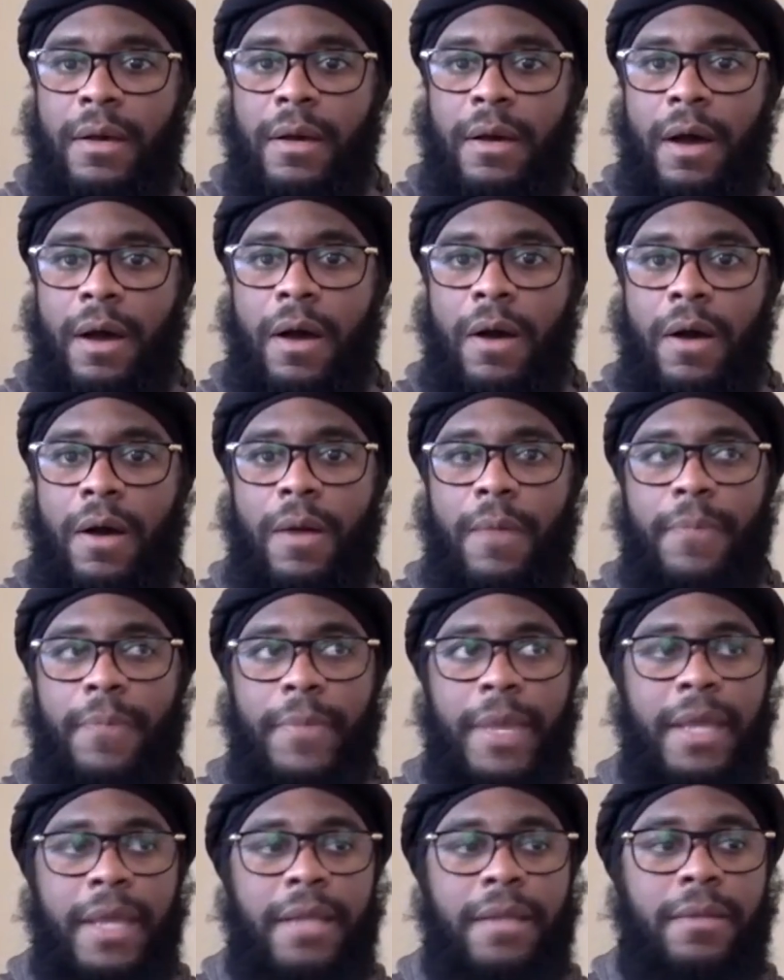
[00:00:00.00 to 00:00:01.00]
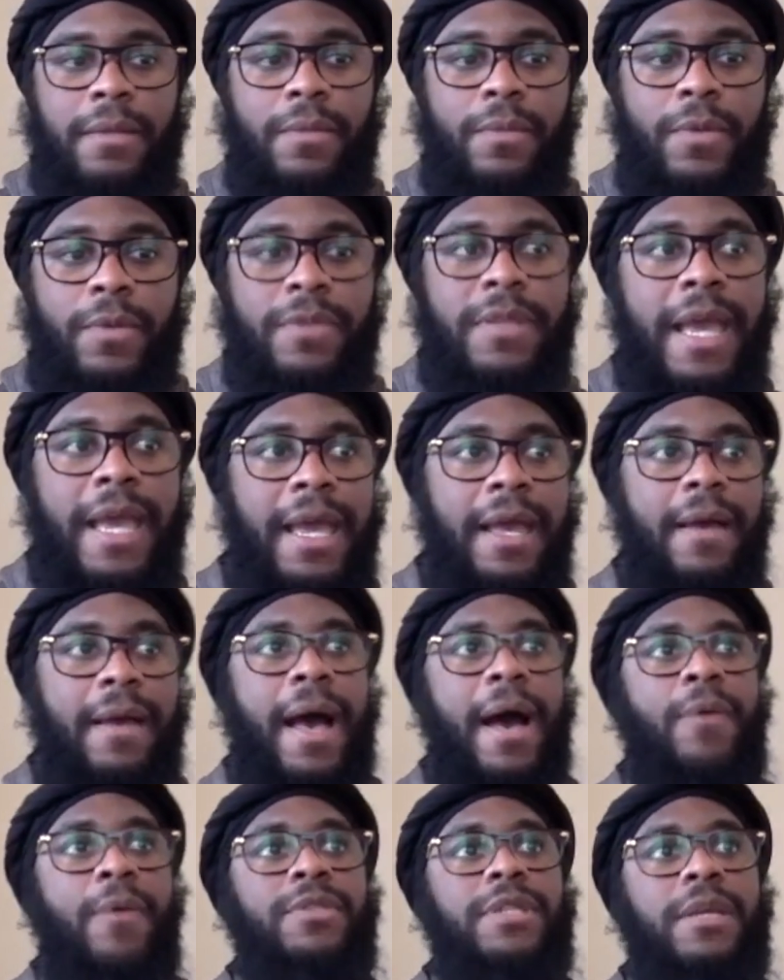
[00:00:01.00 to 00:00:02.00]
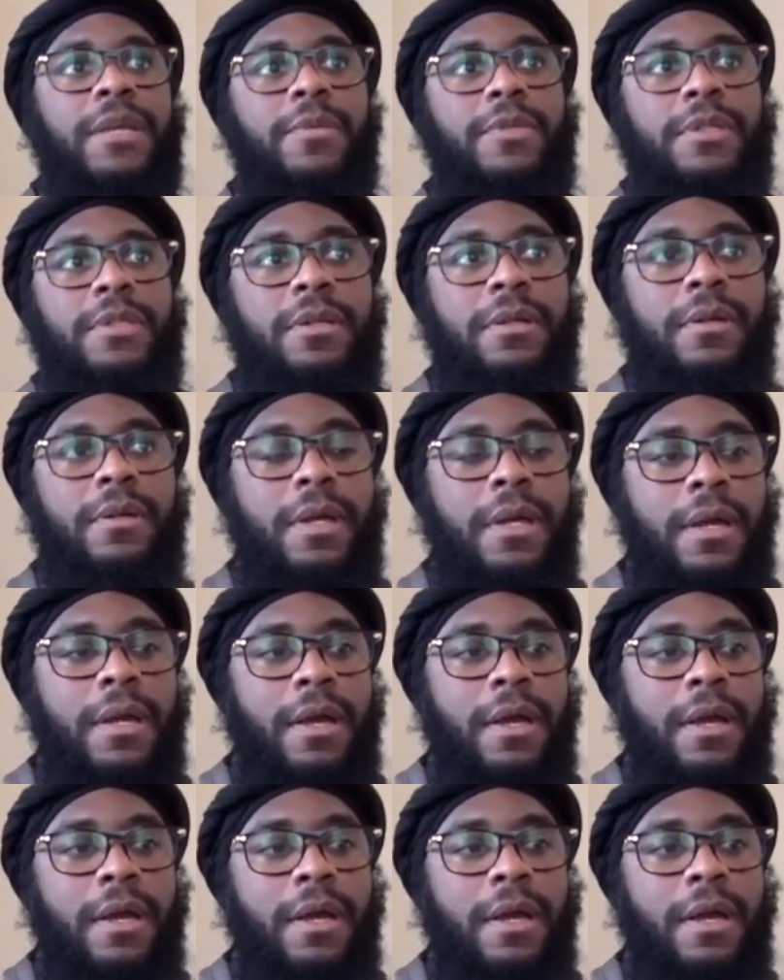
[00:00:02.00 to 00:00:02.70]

um, and with that i was able to